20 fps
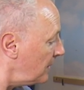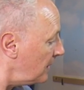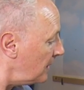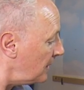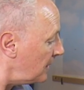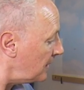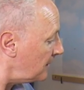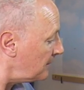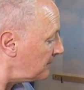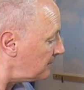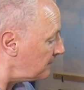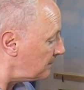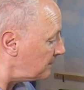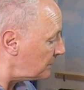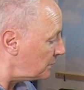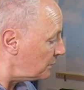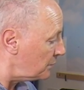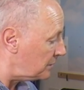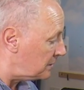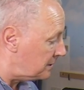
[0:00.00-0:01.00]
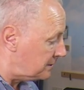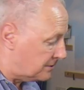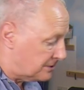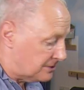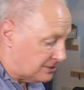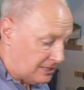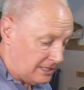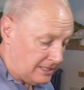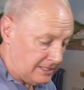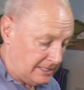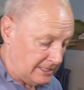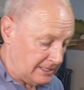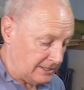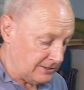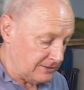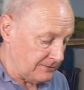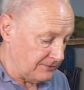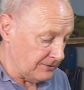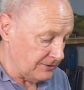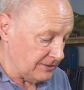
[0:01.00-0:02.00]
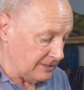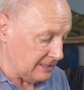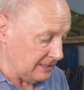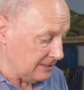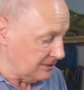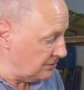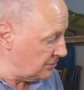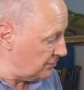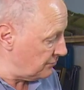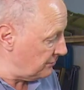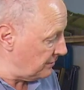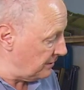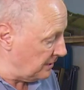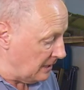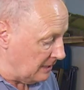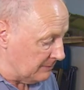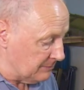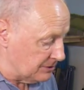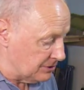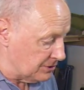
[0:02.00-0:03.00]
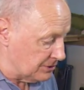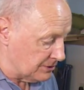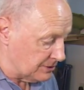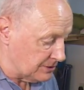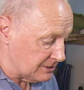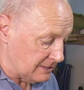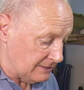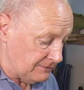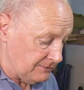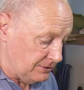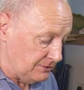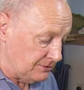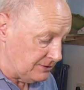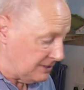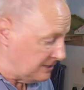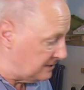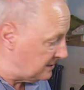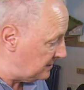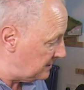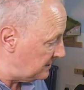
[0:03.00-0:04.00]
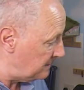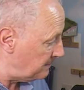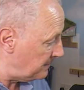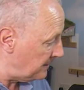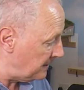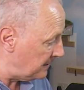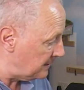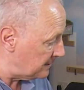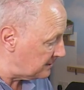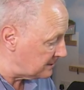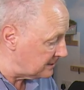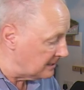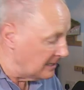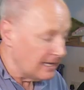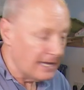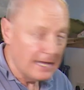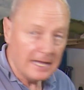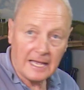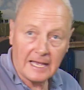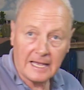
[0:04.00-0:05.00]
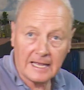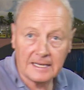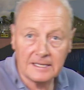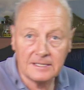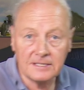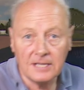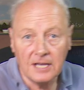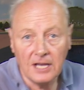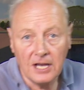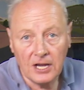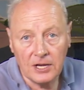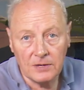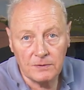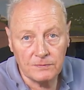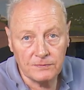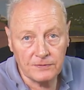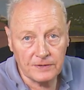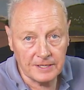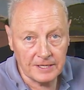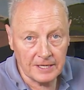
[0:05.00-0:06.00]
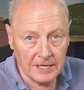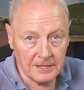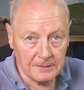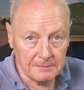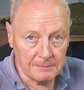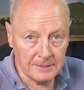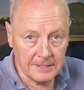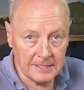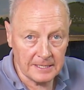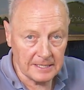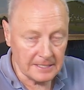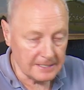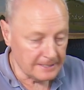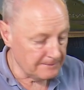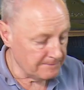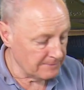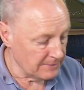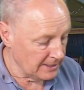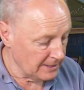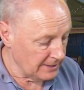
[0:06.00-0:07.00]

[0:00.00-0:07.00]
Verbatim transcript: um, woodland scenics for these tree armatures and I've used these in the past and hopefully up here